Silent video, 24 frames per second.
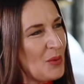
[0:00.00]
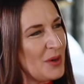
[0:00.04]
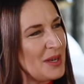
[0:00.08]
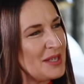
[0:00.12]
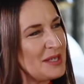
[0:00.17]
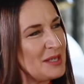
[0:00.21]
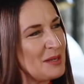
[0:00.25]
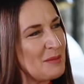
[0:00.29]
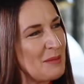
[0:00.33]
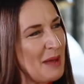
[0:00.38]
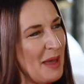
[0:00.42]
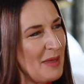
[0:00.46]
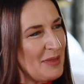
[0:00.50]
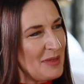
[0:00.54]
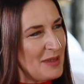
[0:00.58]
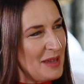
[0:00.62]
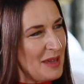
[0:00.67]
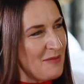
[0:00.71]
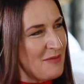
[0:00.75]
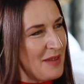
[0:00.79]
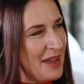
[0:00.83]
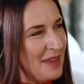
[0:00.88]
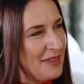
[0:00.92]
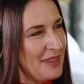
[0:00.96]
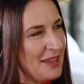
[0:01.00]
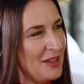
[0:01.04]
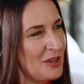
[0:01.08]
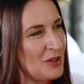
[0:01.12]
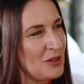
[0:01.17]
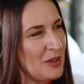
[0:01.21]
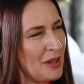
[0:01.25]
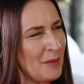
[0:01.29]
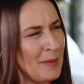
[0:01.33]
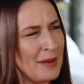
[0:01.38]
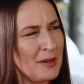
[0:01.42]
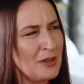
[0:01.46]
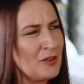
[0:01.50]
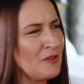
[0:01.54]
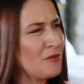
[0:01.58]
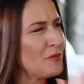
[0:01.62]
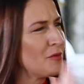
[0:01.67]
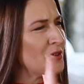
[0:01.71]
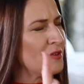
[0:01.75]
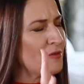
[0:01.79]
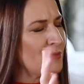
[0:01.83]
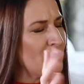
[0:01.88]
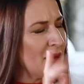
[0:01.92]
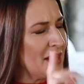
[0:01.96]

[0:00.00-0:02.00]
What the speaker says: What is it about the event that you've